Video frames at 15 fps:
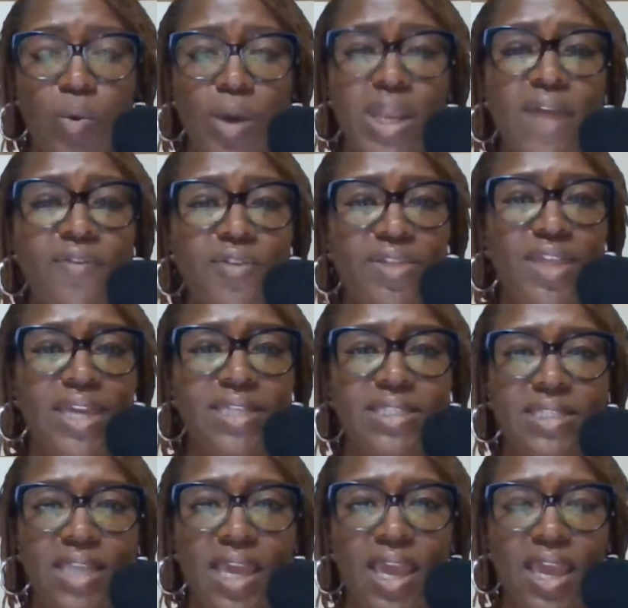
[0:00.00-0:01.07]
whatever they
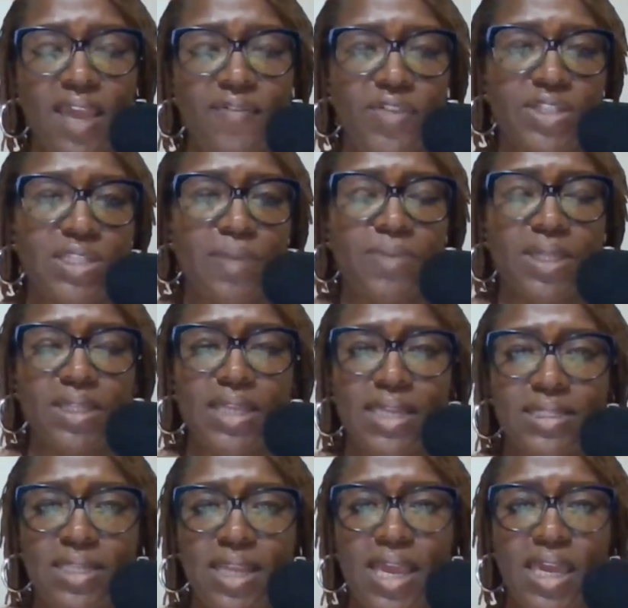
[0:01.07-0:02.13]
say, if it's something
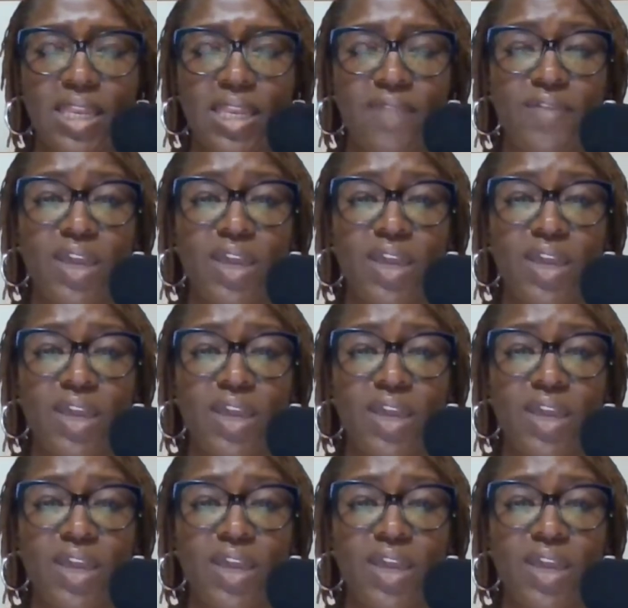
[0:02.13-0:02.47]
that's negative,